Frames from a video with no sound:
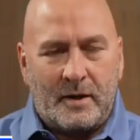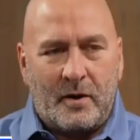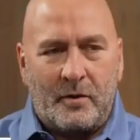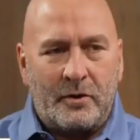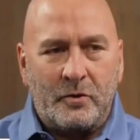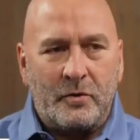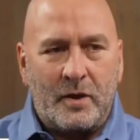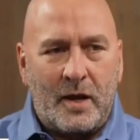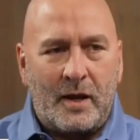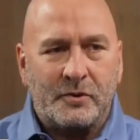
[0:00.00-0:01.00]
already knew
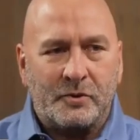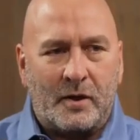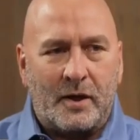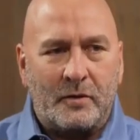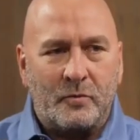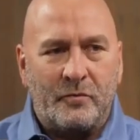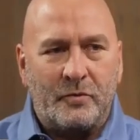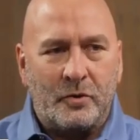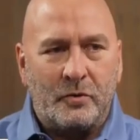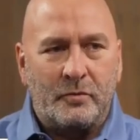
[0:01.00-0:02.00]
the answer. I had
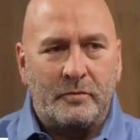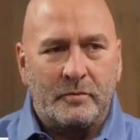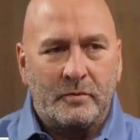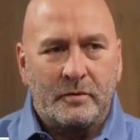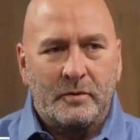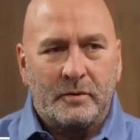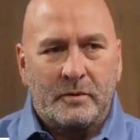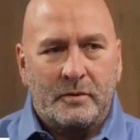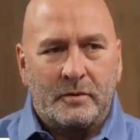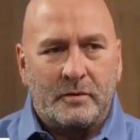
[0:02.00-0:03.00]
reviewed
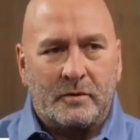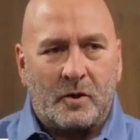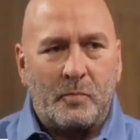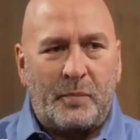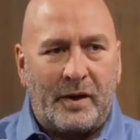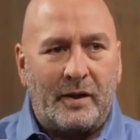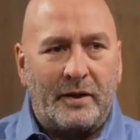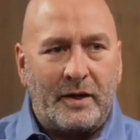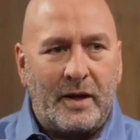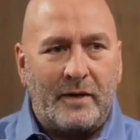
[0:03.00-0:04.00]

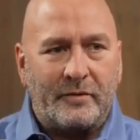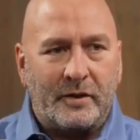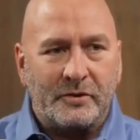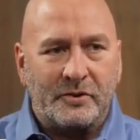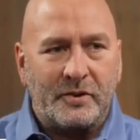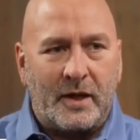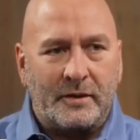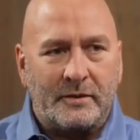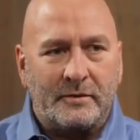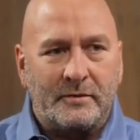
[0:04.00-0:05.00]
compelling evidence
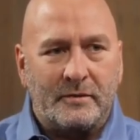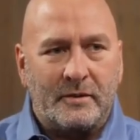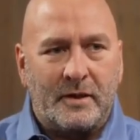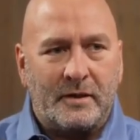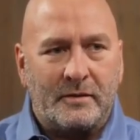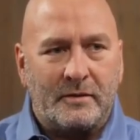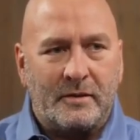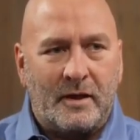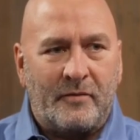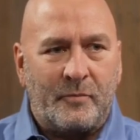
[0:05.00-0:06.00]
that
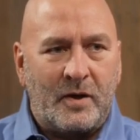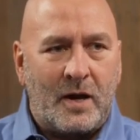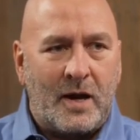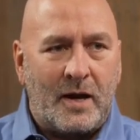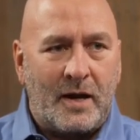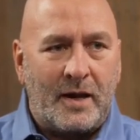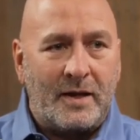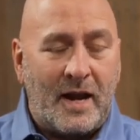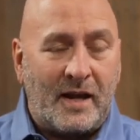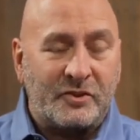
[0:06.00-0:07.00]
FBI had
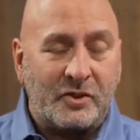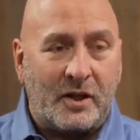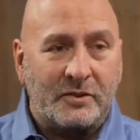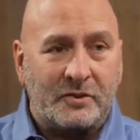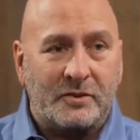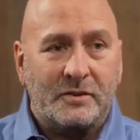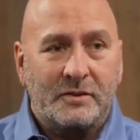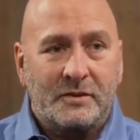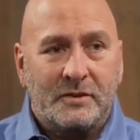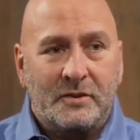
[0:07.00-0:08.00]
assets,
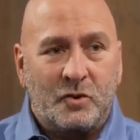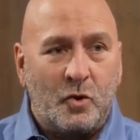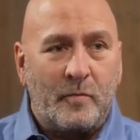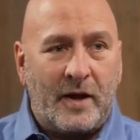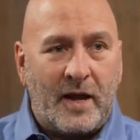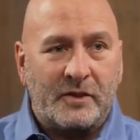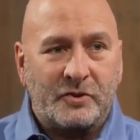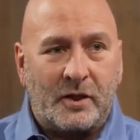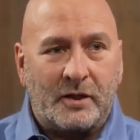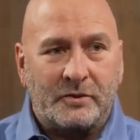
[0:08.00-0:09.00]
human
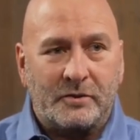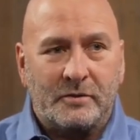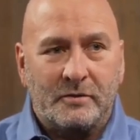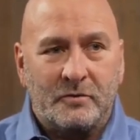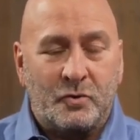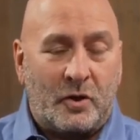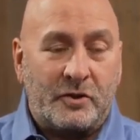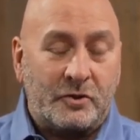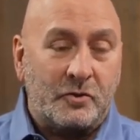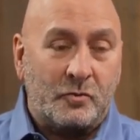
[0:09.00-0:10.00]
assets,
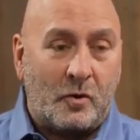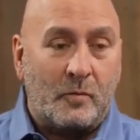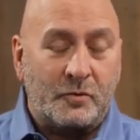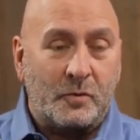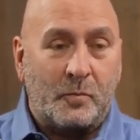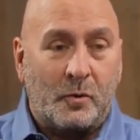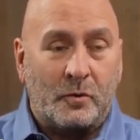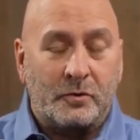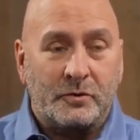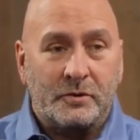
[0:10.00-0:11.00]
dressed as Trump
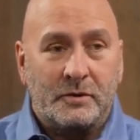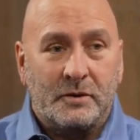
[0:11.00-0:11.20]
supporters,